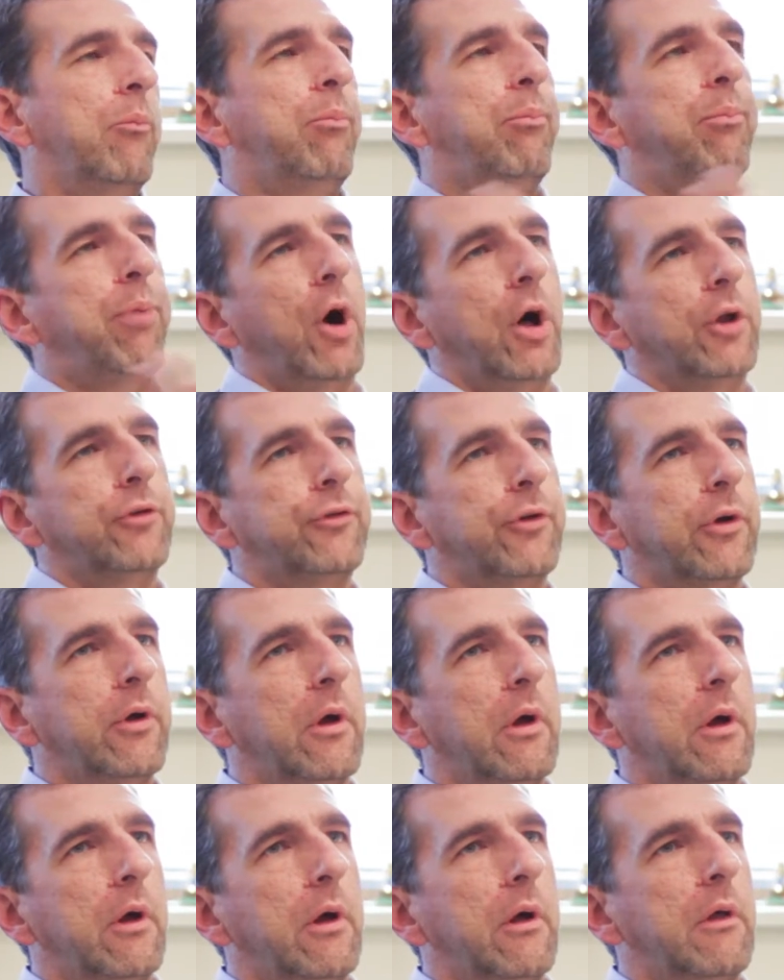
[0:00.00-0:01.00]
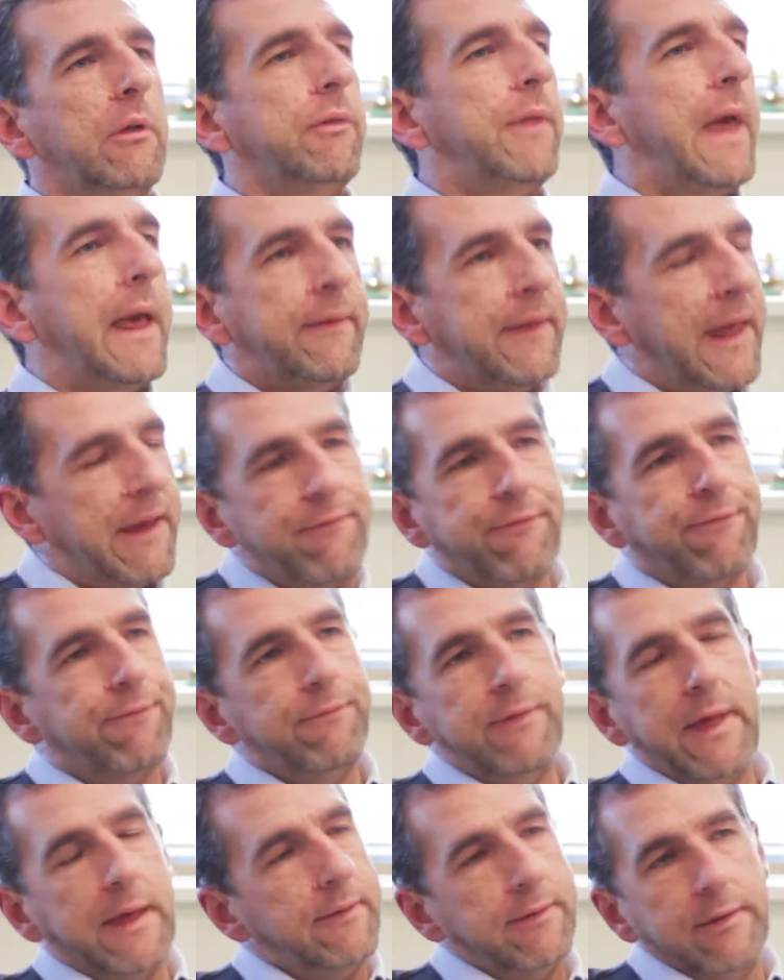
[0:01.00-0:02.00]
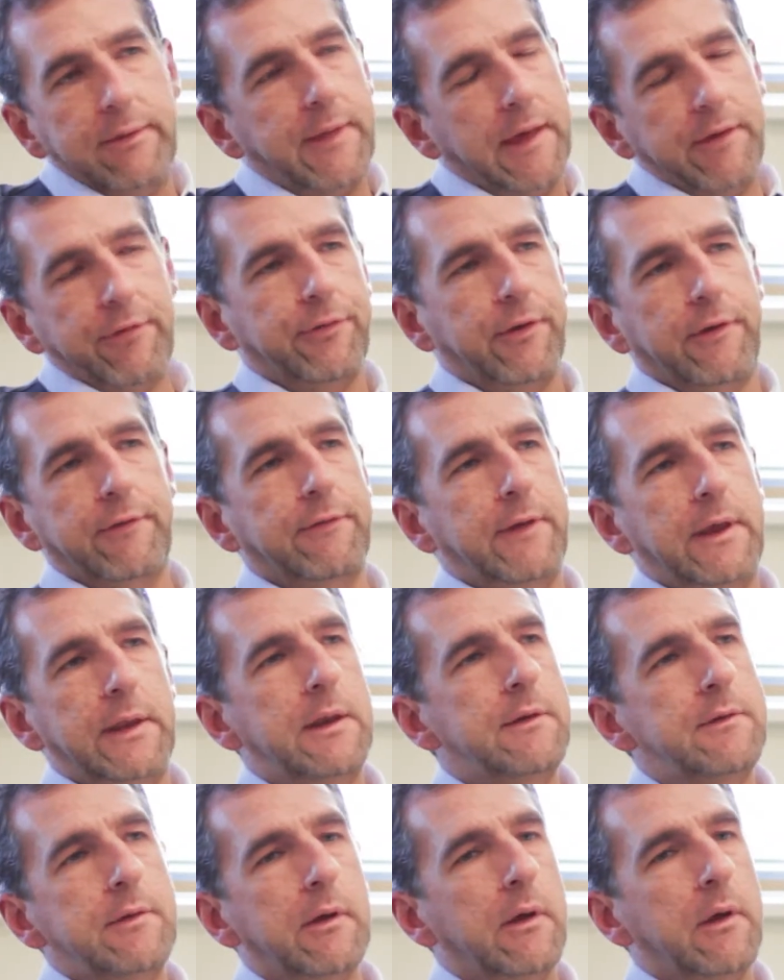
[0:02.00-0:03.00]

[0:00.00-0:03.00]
But then they succeeded.